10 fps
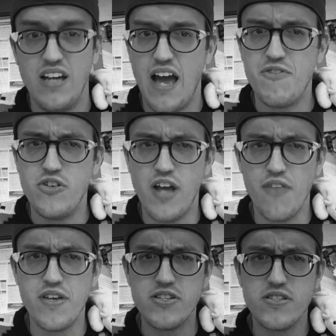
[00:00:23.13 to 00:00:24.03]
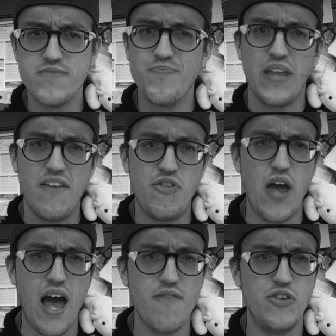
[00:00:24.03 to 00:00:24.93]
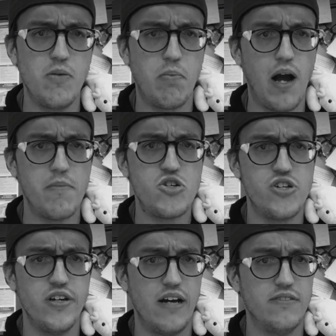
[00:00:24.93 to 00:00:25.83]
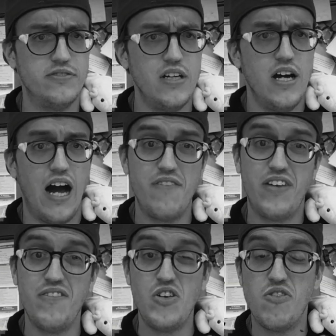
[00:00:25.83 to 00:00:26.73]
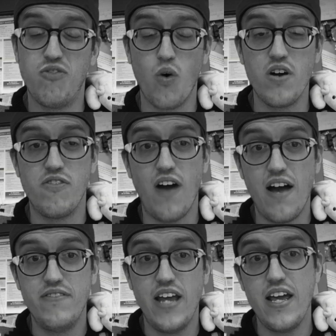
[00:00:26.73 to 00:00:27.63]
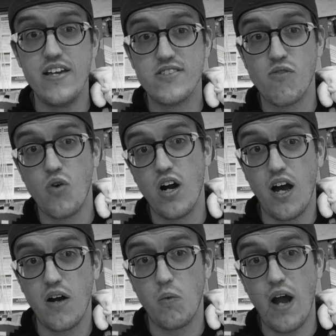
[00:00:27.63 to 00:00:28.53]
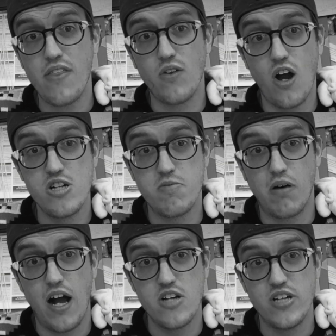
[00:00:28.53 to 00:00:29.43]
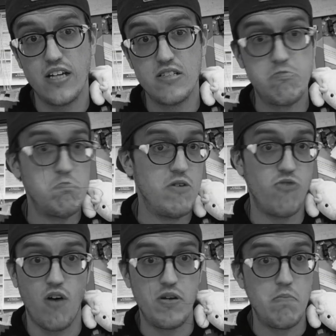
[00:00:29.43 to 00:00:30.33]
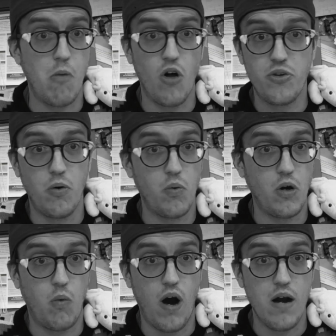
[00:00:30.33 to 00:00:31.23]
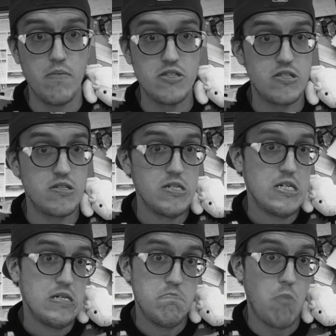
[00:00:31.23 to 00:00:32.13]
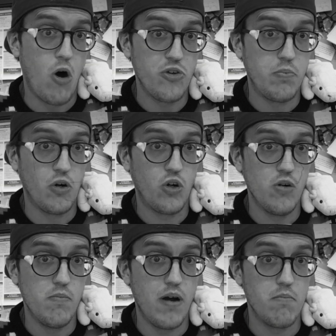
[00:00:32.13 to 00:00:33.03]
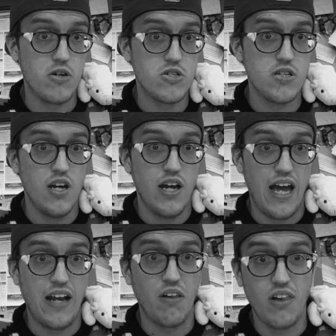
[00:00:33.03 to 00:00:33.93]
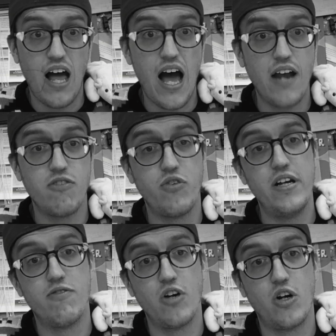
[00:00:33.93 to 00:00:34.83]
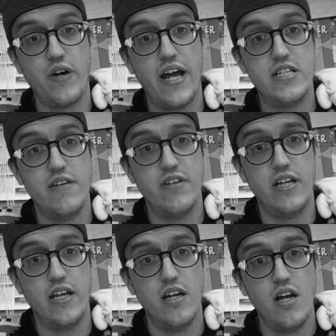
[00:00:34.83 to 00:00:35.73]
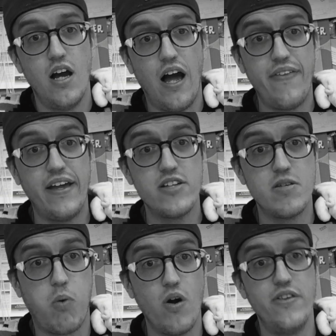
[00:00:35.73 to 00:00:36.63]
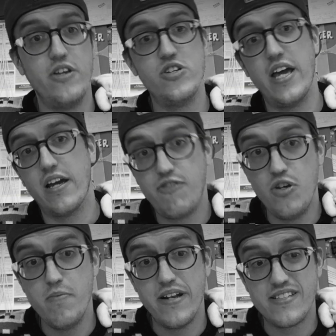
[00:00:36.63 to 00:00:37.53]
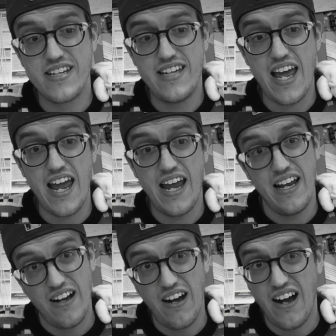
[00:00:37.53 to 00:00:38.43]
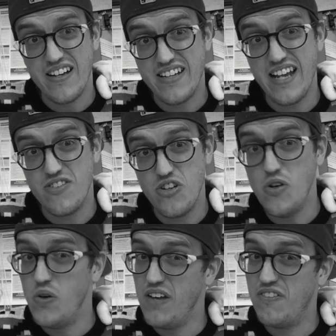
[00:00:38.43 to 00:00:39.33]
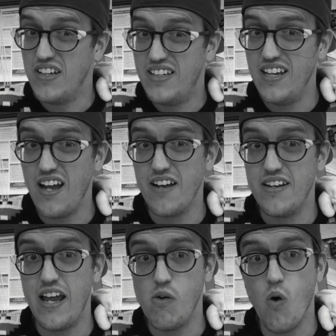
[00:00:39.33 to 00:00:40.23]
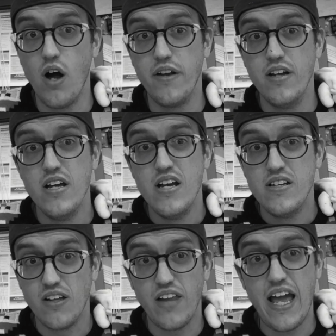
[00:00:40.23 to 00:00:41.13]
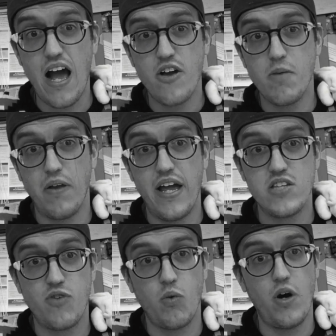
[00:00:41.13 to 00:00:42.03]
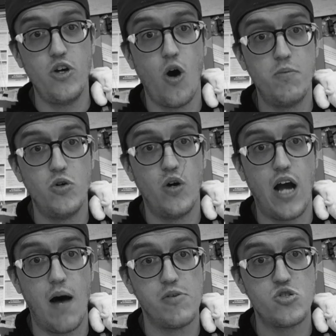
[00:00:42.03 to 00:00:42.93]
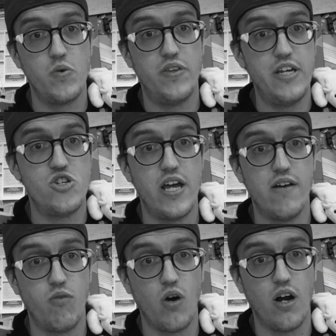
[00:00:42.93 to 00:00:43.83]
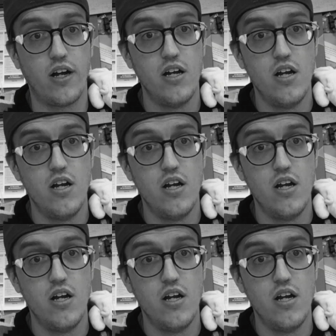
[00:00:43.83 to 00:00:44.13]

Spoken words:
Have you done this? If you haven't, you probably should have. I've given you 4 to 5 days of work on a rather large project involving multiple requirements, multiple group members, and a lot of freedom for creativity. I think it's important that you take a few minutes today, on day 2, if you didn't on day 1, to lay out your plans for what you hope to accomplish with each day of work.